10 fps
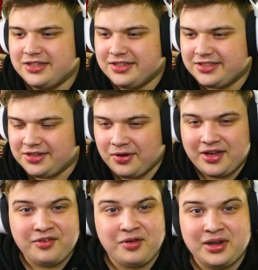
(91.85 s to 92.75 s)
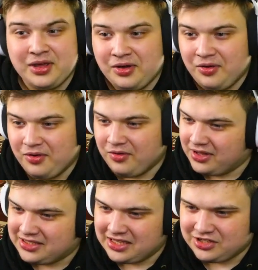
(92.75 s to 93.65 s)
so whenever we do,
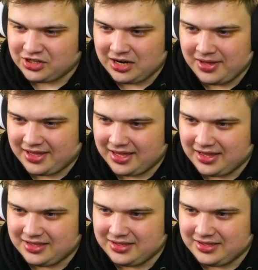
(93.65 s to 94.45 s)
let's let's try to make it